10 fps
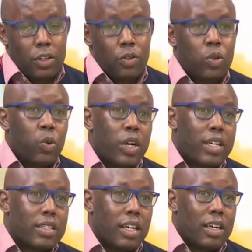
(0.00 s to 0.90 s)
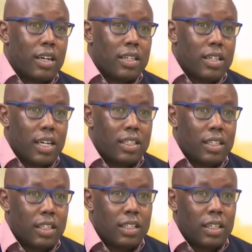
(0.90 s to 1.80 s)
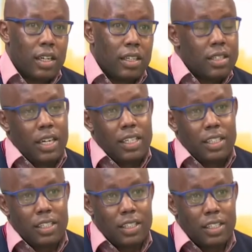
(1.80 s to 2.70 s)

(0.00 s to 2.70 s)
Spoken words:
So to what extent does that deal stand?